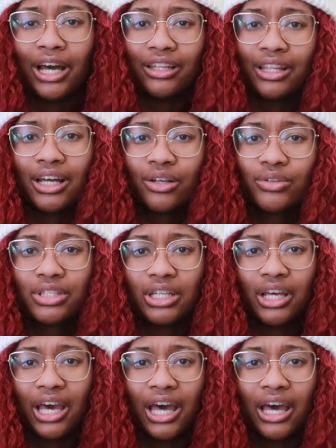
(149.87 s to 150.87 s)
I thought I was
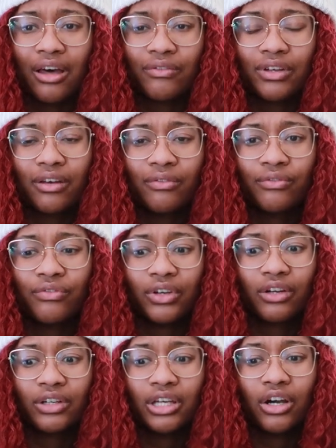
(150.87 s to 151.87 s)
gonna have a
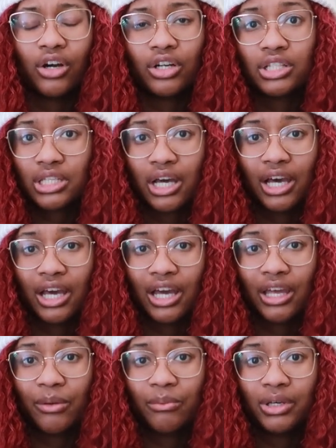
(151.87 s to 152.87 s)
very hard
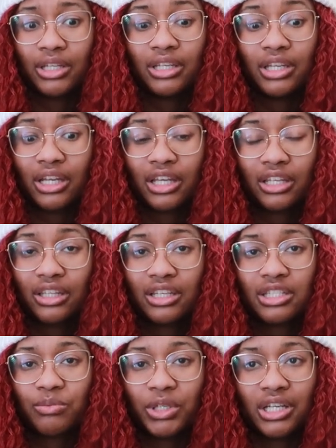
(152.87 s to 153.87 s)
time knitting
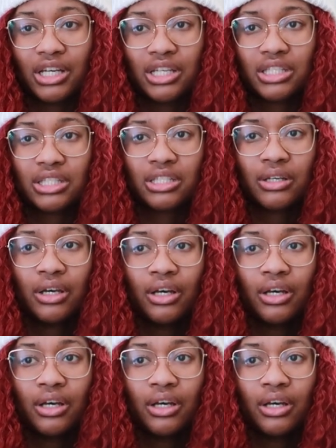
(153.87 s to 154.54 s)
this because